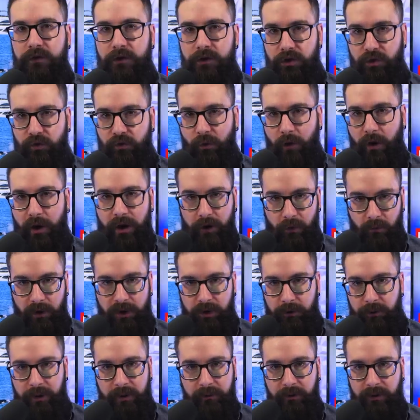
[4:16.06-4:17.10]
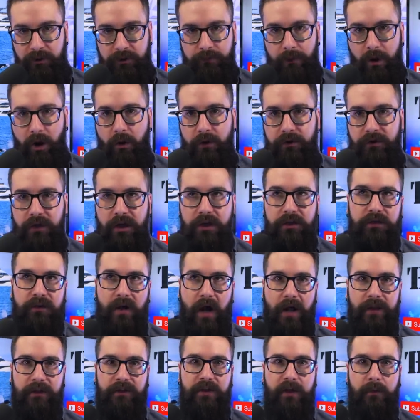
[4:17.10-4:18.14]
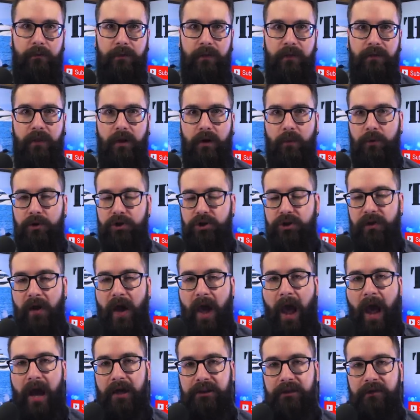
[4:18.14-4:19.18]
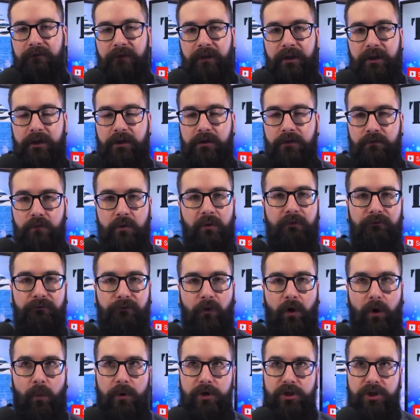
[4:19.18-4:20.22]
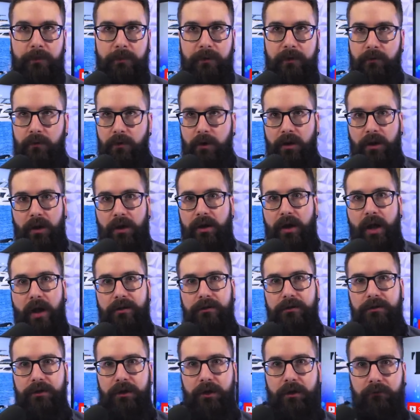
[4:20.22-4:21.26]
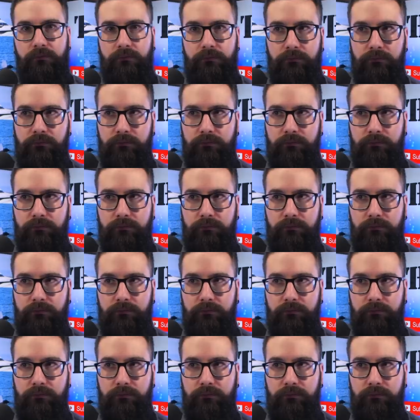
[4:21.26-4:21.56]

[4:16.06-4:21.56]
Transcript: destroying rich people's boats is not something that we should actively root for. We should be rooting against it.